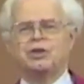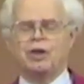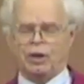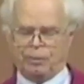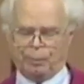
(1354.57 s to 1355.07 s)

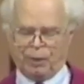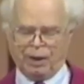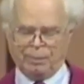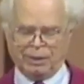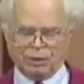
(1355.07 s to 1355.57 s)
started
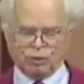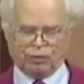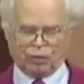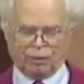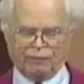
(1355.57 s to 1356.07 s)
prayer meetings
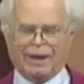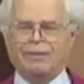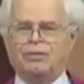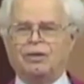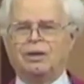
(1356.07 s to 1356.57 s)
for
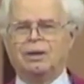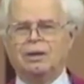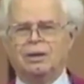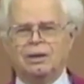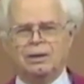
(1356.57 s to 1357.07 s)
revival
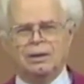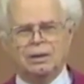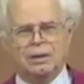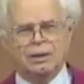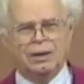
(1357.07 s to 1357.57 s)

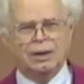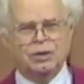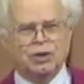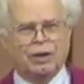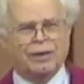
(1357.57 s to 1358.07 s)

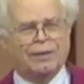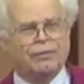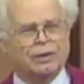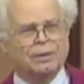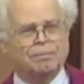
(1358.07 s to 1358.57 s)
in South
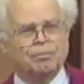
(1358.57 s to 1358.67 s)
Africa.